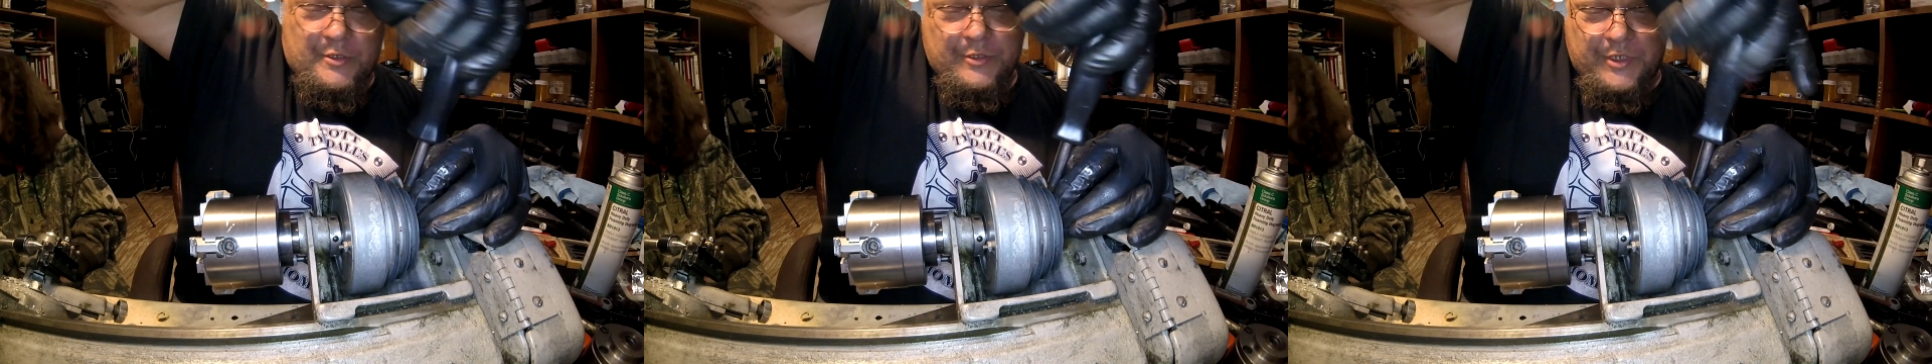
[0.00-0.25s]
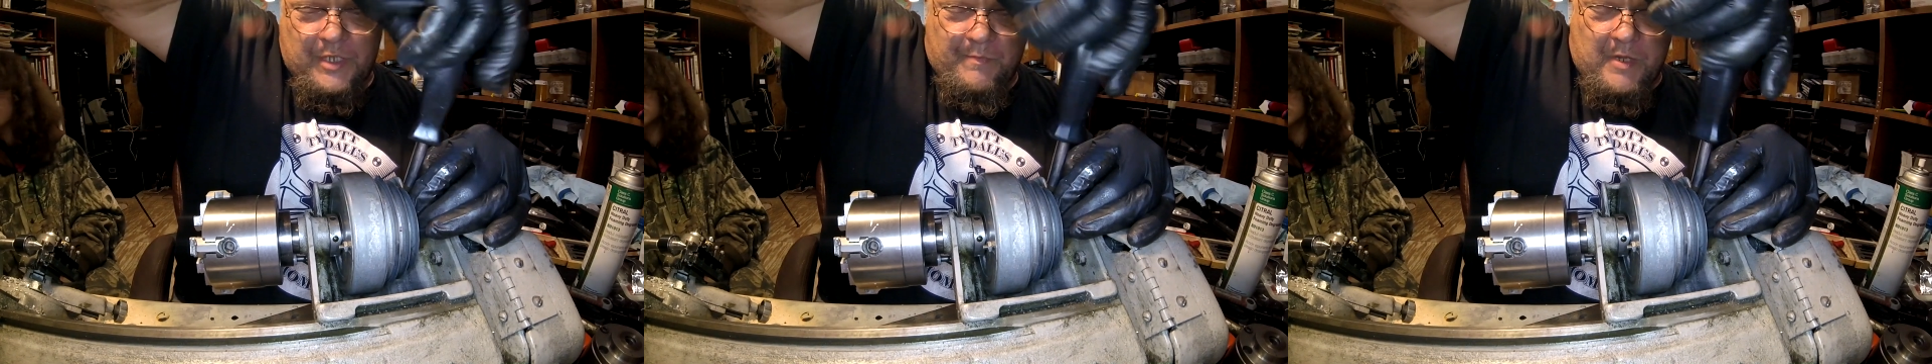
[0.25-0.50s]

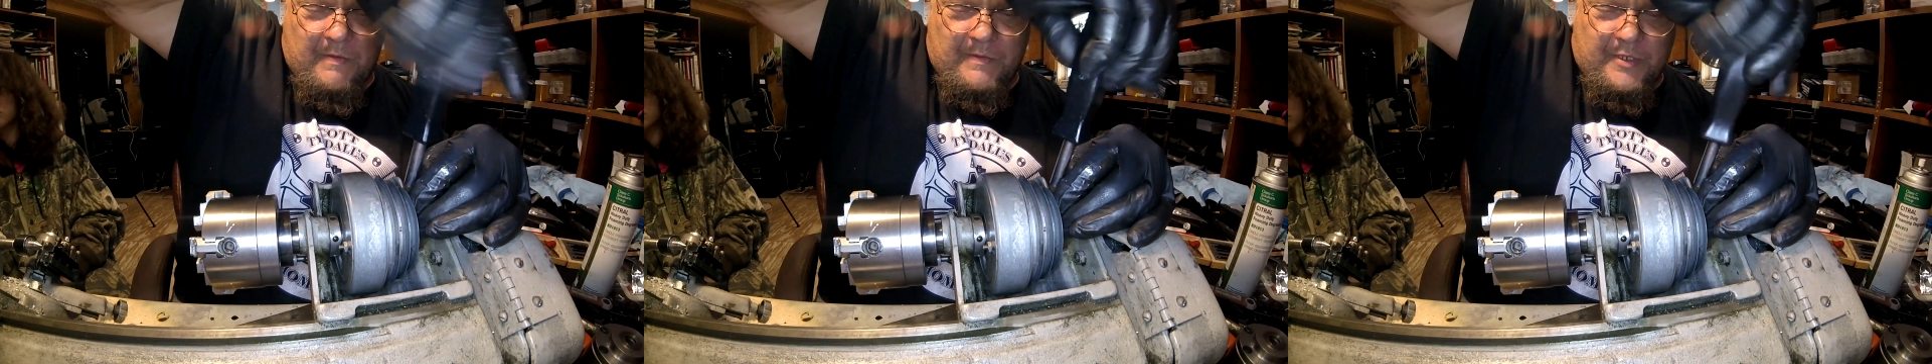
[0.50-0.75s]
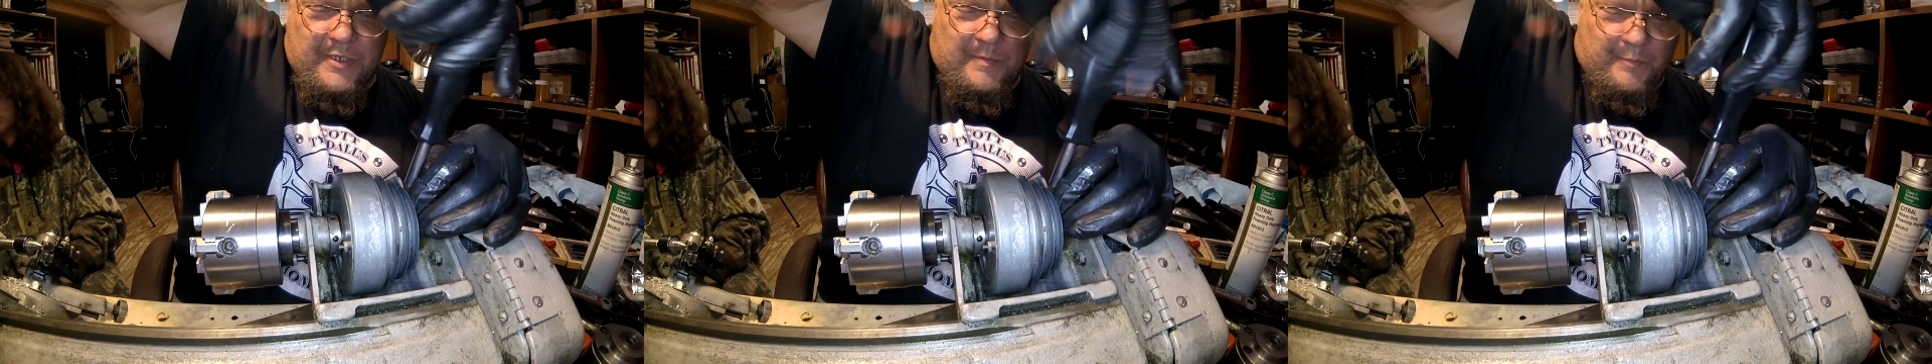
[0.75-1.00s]
just keep
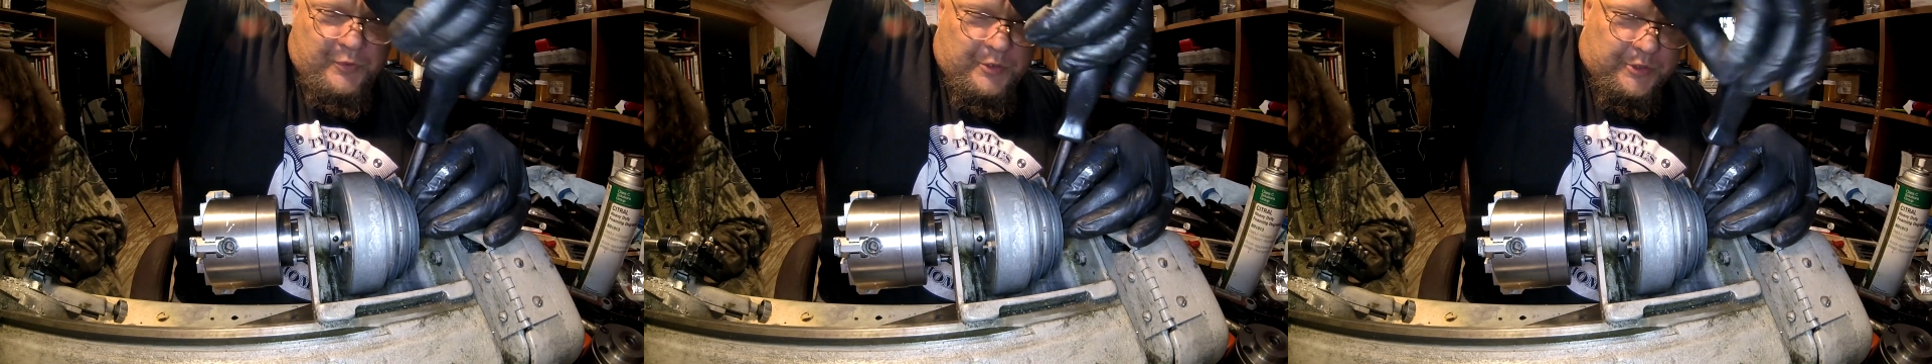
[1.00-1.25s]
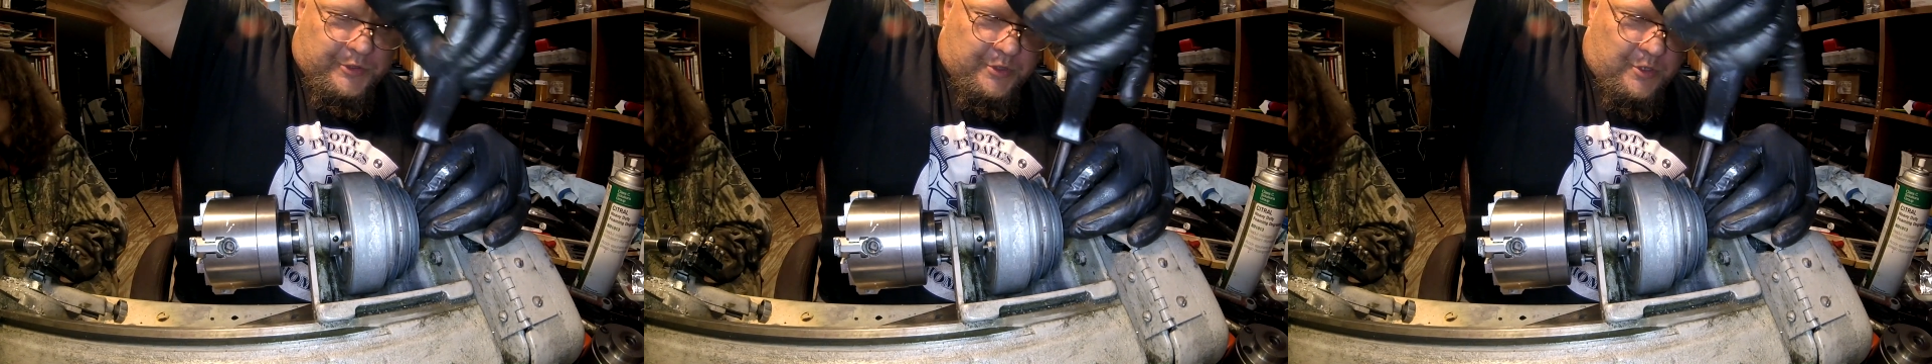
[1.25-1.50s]
everything
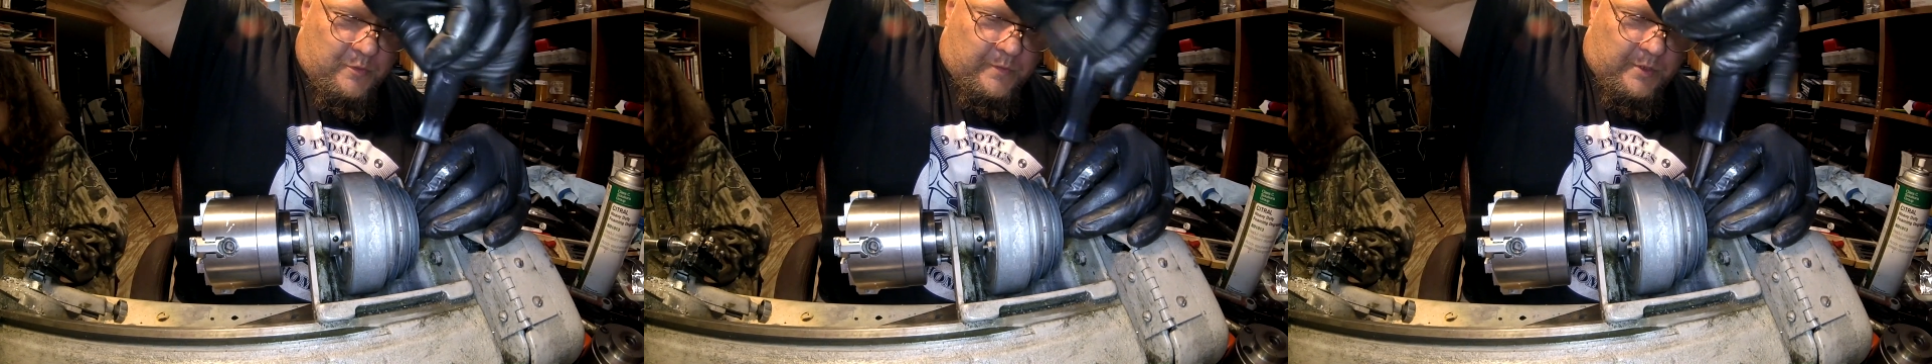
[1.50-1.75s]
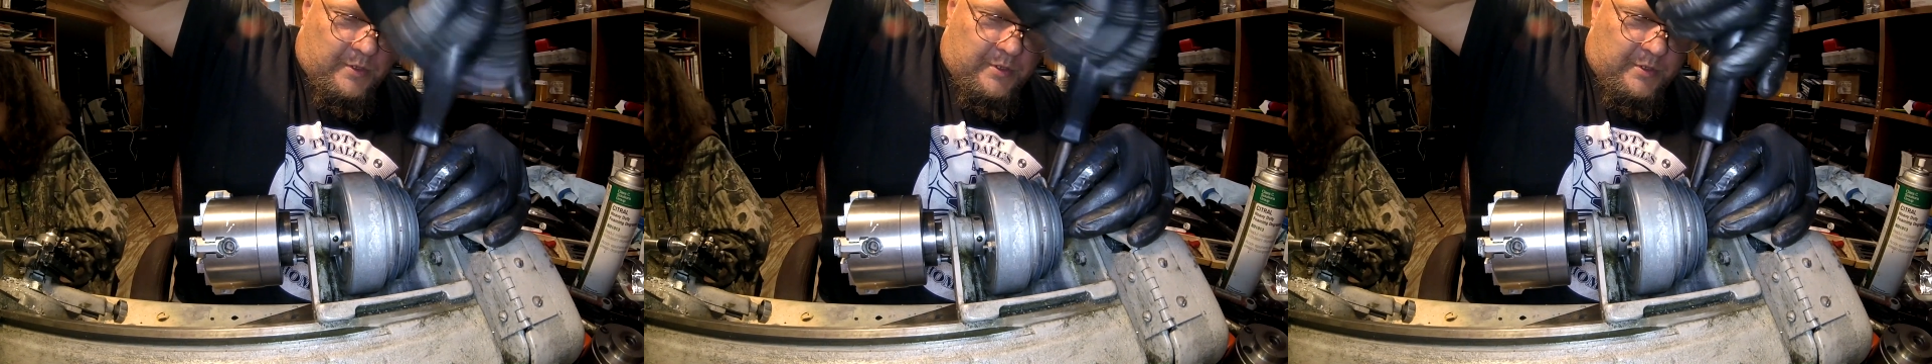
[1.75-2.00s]
pushed
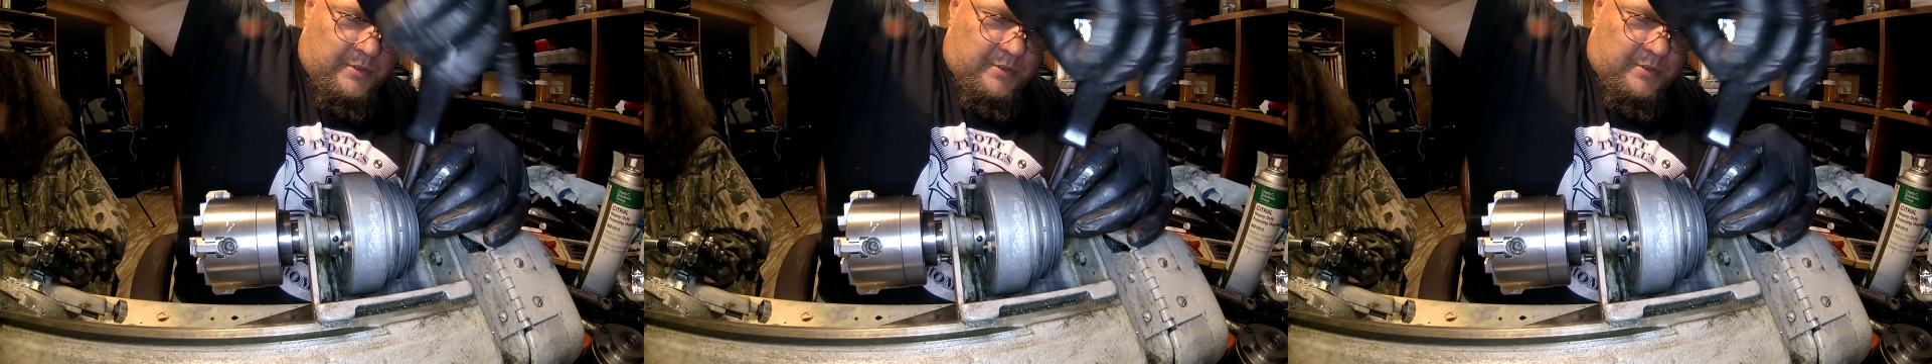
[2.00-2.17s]
over.